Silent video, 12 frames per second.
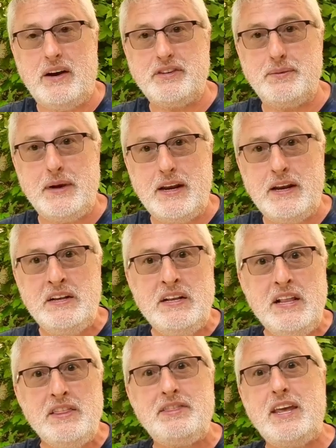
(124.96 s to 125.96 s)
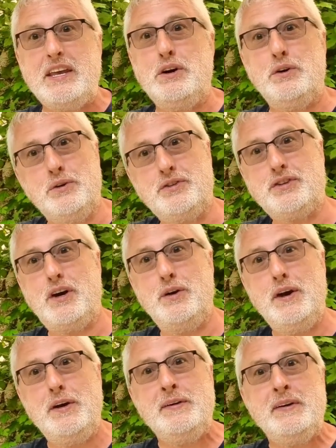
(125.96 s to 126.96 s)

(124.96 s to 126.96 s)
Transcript: after me, they also,